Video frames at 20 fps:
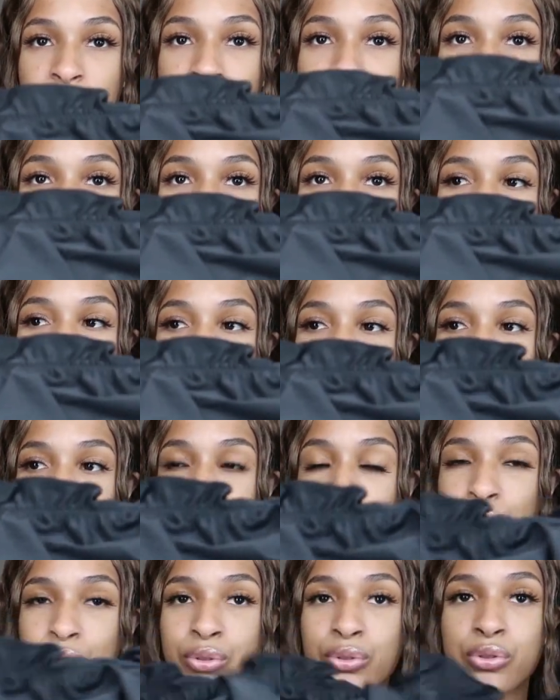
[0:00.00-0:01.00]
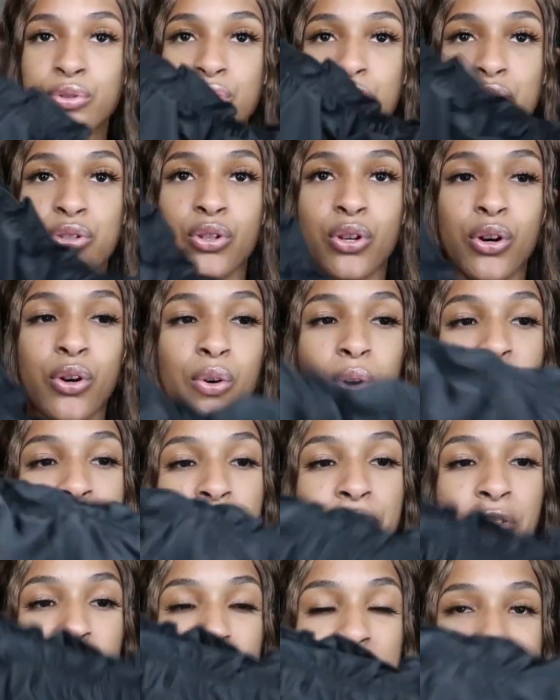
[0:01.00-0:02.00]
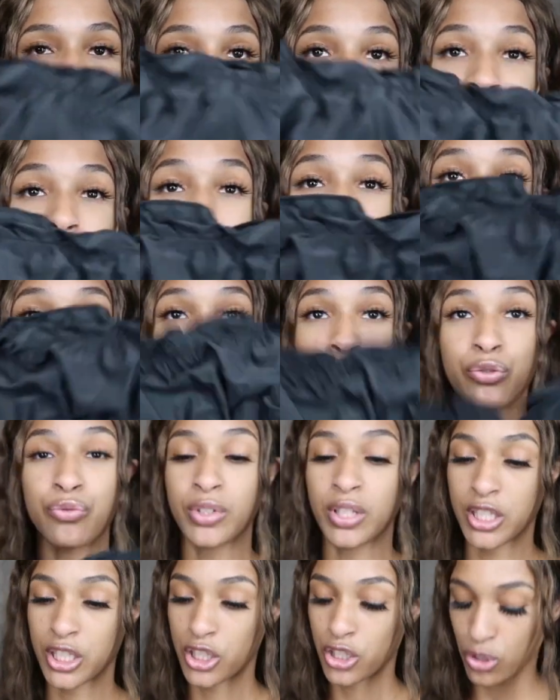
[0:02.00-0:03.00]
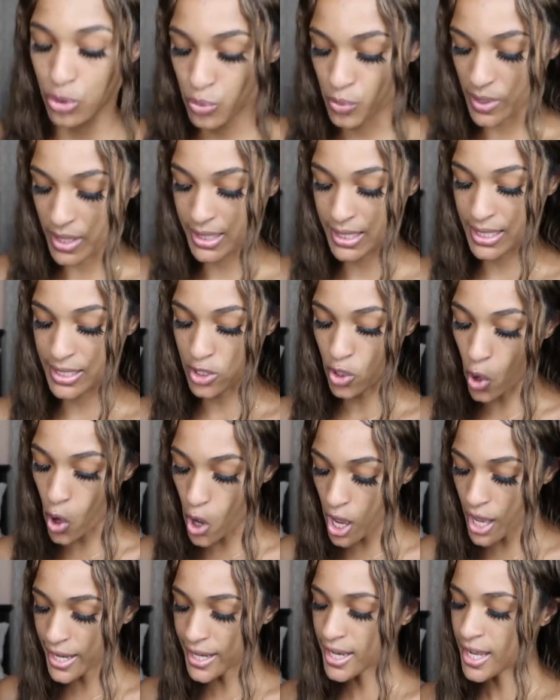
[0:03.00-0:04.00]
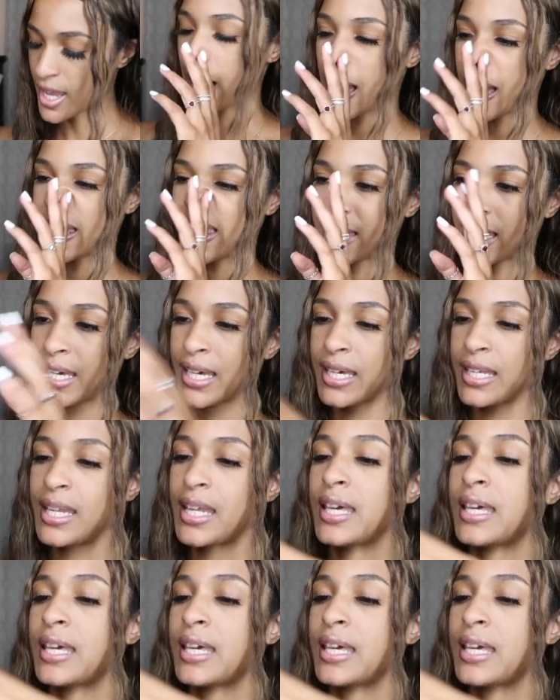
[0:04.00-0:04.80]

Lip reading: are gonna go through. So I feel like that's gonna look really cute once it's on. And then